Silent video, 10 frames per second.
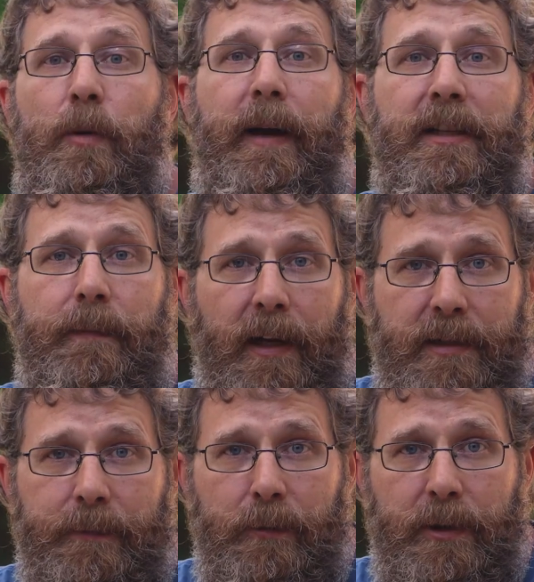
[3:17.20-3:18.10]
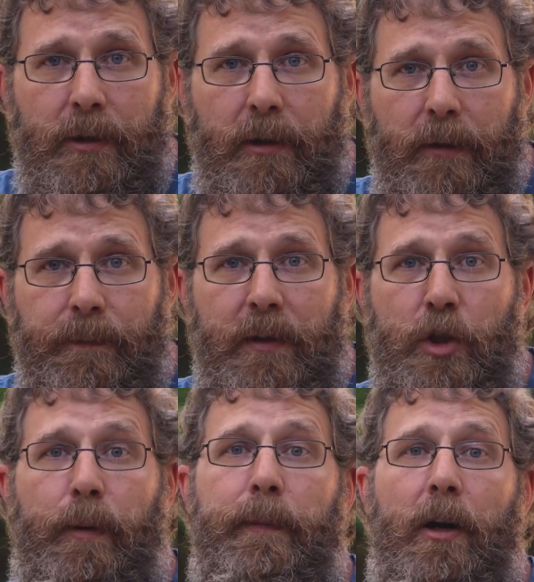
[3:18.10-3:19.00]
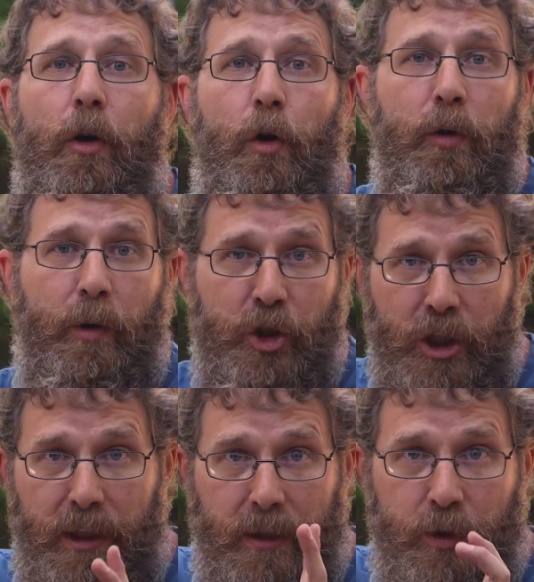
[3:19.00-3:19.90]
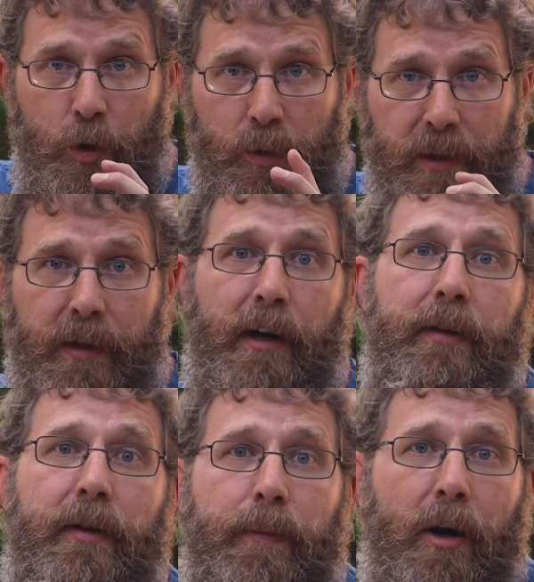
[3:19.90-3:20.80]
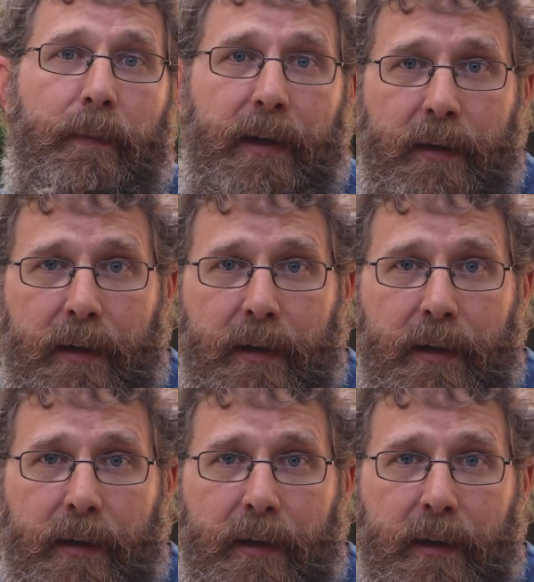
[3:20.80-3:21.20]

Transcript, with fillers: So back to my attempt to return. She put me on hold while she consulted another department.